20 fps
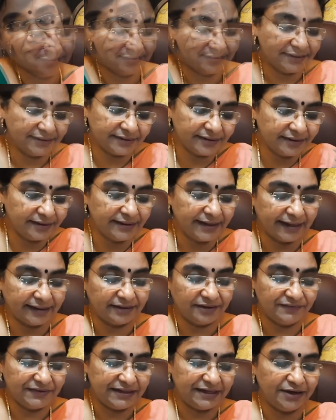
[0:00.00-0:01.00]
The third
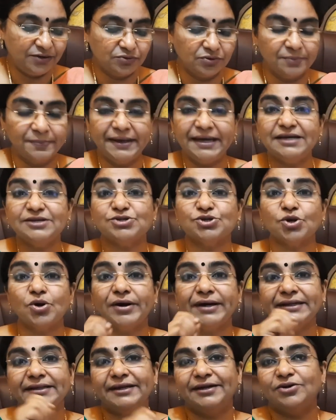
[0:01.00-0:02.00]
activity could be
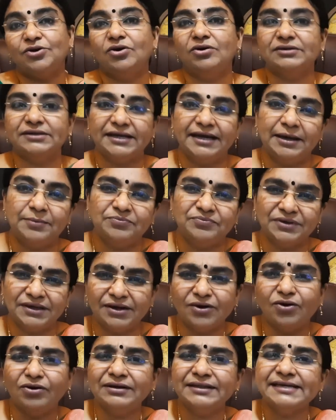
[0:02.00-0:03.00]
join the dot game.
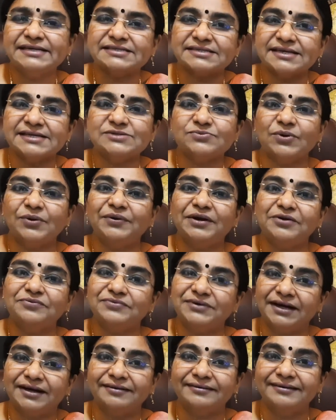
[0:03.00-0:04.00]
All these things we would
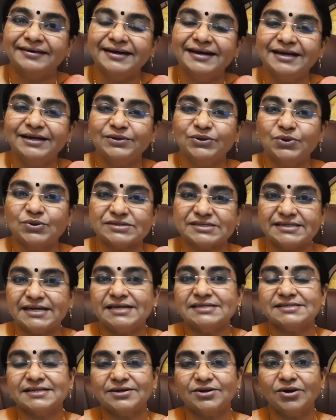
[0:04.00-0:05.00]
have done those
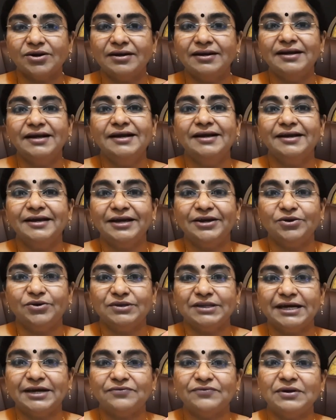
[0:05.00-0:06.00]
days and all.
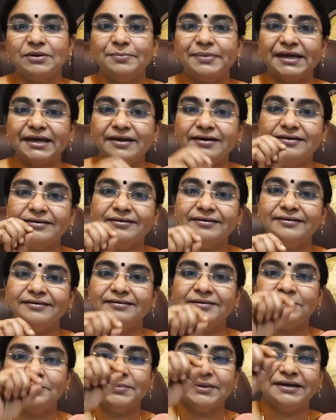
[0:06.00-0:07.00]
There will be
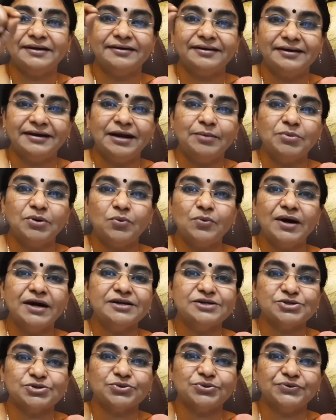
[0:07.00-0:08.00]
number
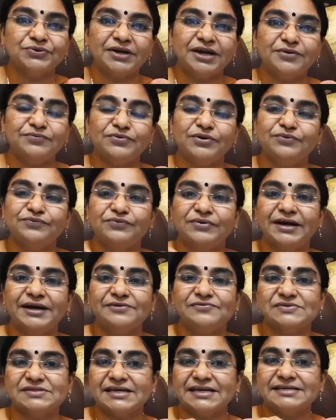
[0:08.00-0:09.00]
1, 2, 3, 4,
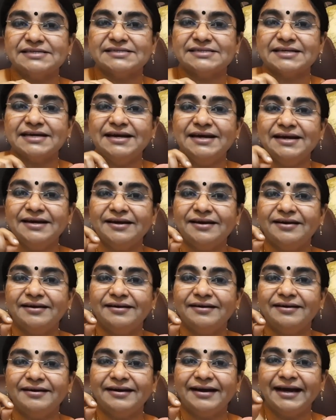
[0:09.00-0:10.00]
5, 6,
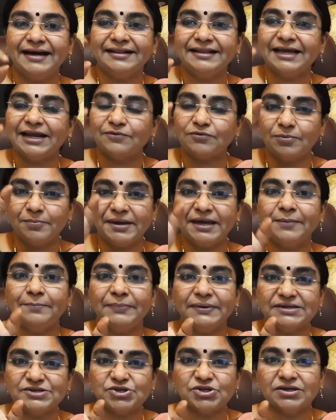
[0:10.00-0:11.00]
and there will be a
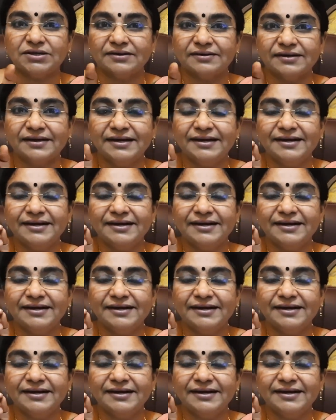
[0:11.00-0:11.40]
picture,